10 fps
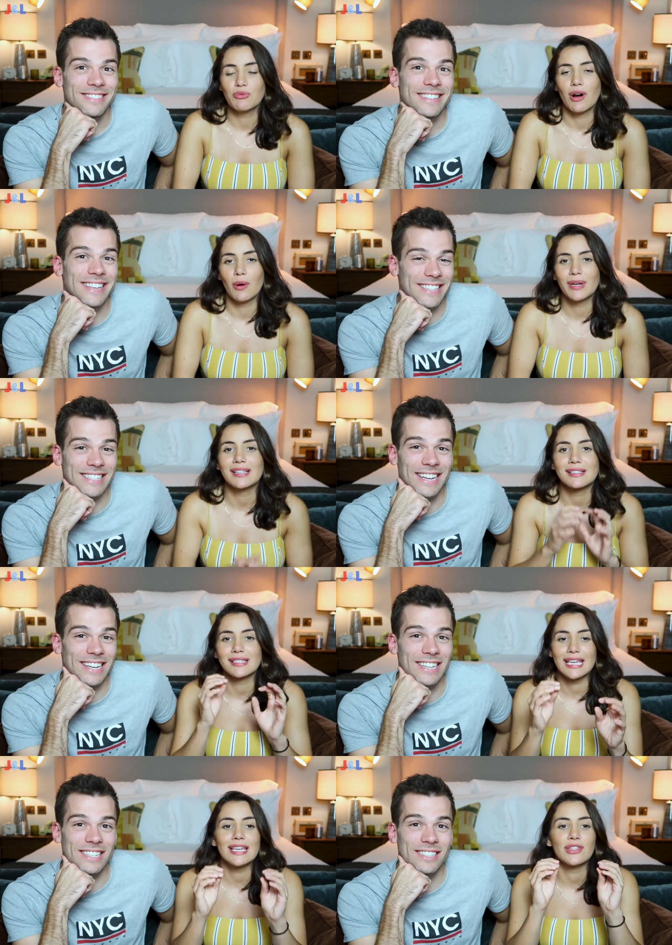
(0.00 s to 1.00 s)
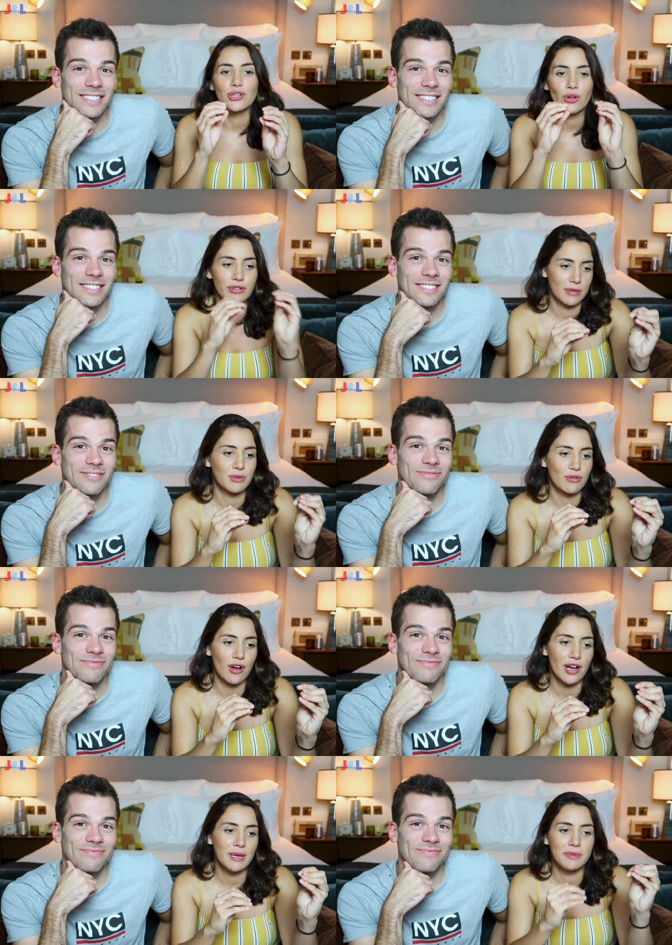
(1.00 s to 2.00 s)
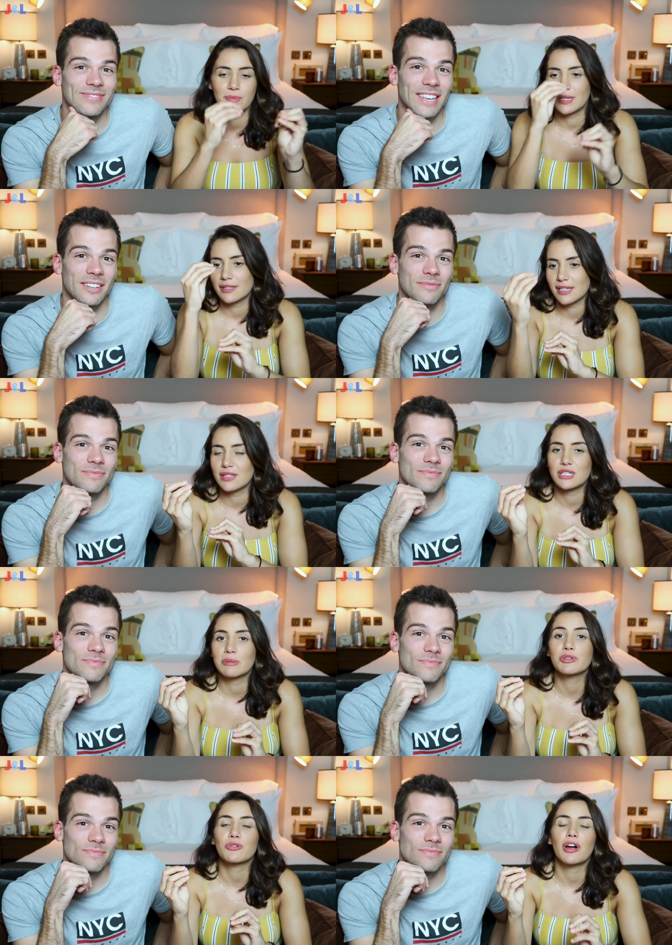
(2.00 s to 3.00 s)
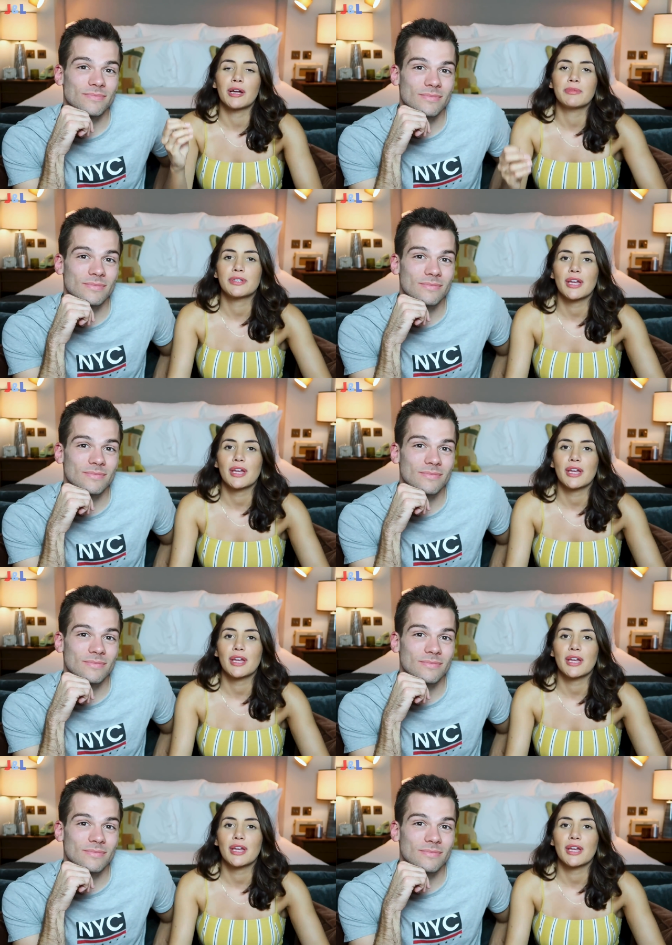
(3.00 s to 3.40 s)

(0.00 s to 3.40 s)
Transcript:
Speaker 1: you are. We exactly. can see the non-subscribed and we yeah. can see the subscribed.